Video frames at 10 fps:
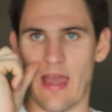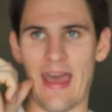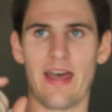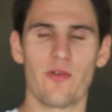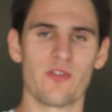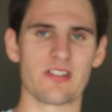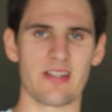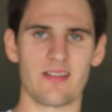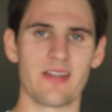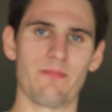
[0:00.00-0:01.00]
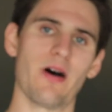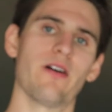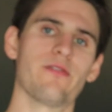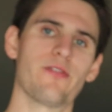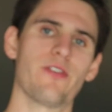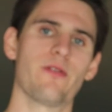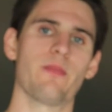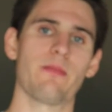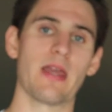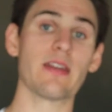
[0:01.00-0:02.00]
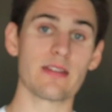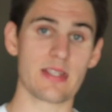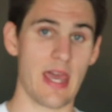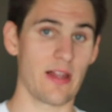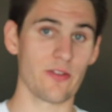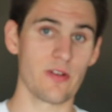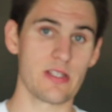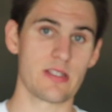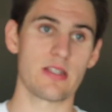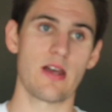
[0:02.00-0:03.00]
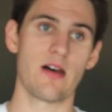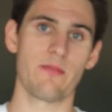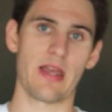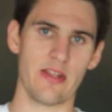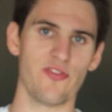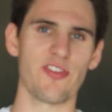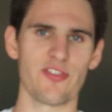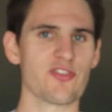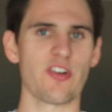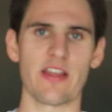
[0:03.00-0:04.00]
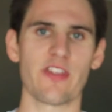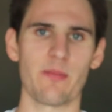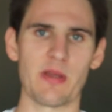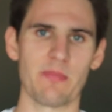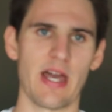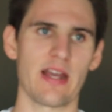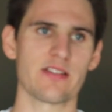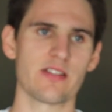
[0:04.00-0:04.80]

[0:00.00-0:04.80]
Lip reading: at or slightly above my maintenance calories, I can feel the strength coming back.